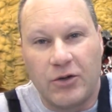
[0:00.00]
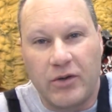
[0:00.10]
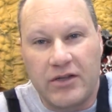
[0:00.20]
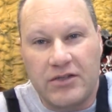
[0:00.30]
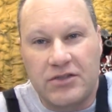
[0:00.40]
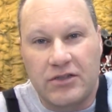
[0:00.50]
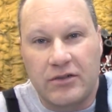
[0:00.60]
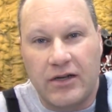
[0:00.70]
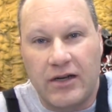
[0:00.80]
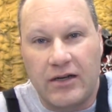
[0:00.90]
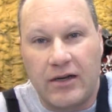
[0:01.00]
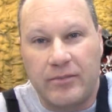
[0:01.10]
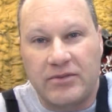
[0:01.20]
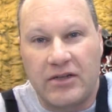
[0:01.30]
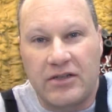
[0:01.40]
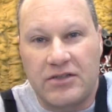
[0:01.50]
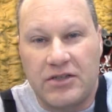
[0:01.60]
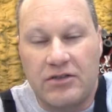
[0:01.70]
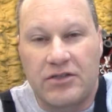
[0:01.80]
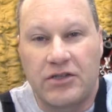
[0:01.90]
Went to upload it to
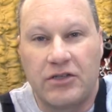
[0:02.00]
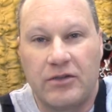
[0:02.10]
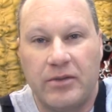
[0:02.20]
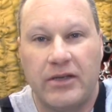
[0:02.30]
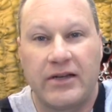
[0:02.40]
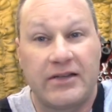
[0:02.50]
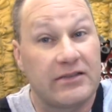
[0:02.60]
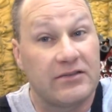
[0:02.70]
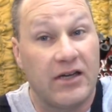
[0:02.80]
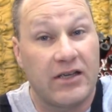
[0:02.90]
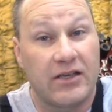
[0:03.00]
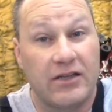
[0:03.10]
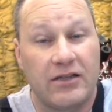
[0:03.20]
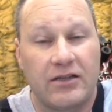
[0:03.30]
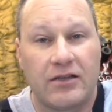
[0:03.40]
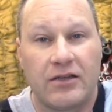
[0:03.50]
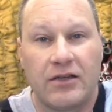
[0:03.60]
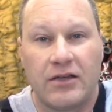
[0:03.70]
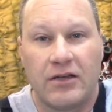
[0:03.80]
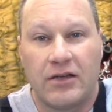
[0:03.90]
YouTube and it didn't like it.
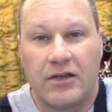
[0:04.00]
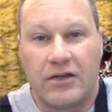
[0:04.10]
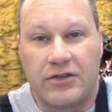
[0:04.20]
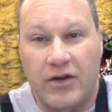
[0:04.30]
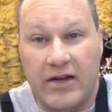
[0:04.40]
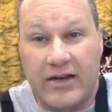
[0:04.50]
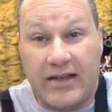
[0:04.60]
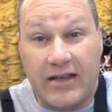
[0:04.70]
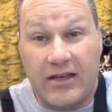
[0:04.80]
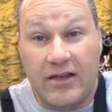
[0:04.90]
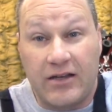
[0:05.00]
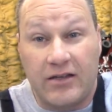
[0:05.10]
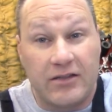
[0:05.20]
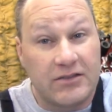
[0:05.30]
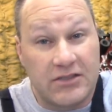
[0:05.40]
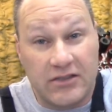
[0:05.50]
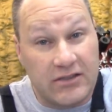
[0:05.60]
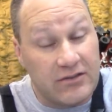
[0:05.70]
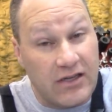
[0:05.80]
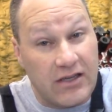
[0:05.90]
Tried it again, it still
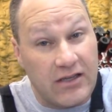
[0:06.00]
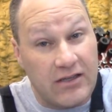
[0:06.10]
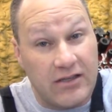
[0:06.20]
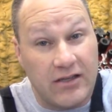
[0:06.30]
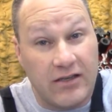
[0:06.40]
didn't like it.